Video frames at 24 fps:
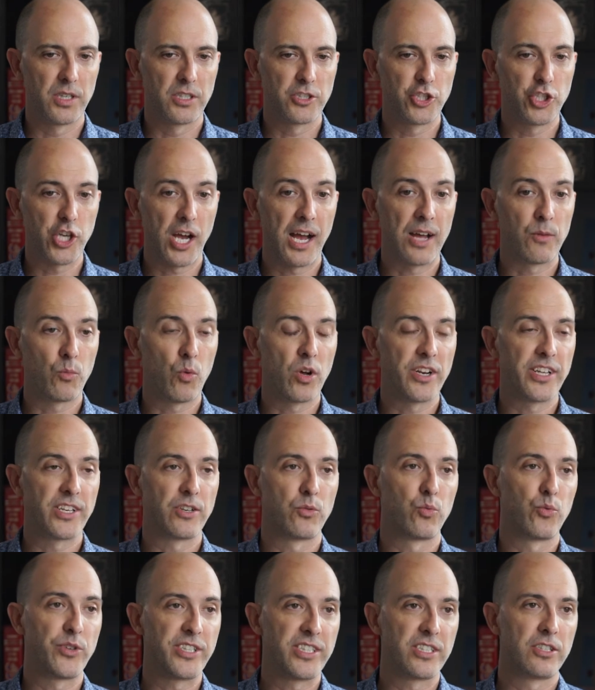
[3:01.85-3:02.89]
John wanted a
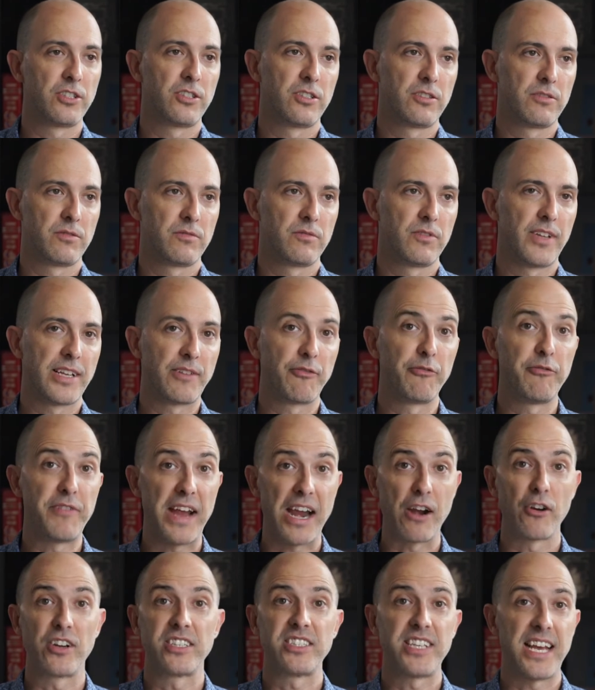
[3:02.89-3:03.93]
real
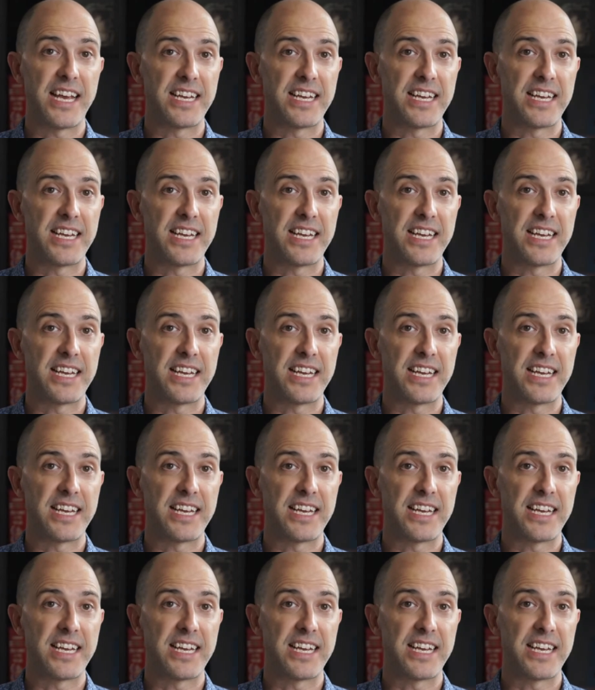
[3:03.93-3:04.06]
verite